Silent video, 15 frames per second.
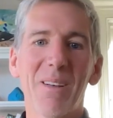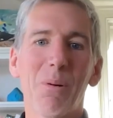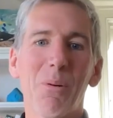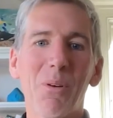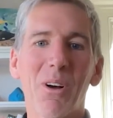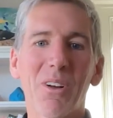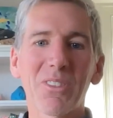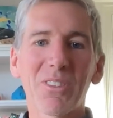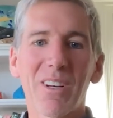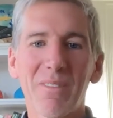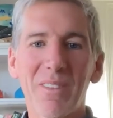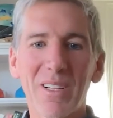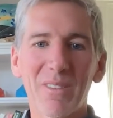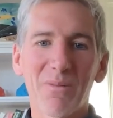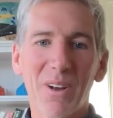But we also have
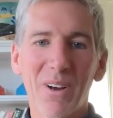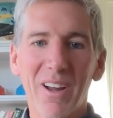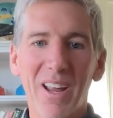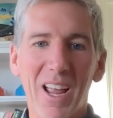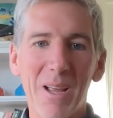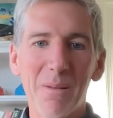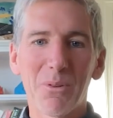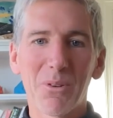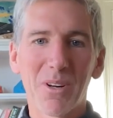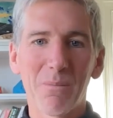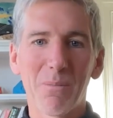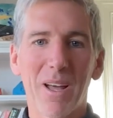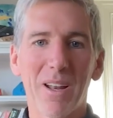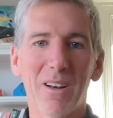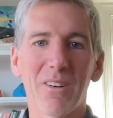these very able
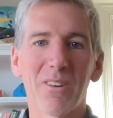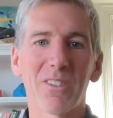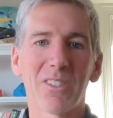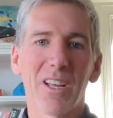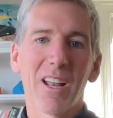competitors.